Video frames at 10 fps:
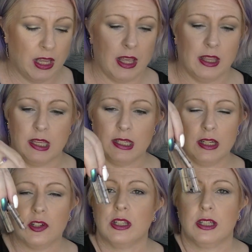These
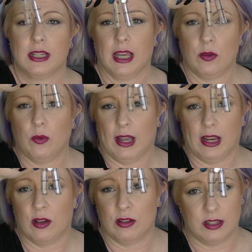actually take way
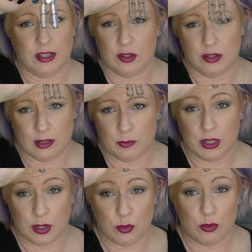longer to use up
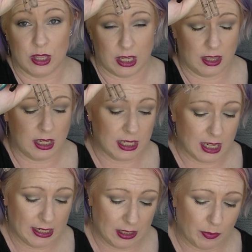than you think. These
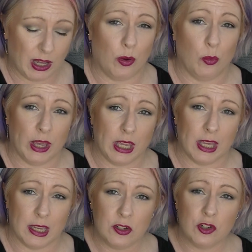last about a week
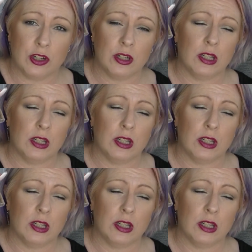each.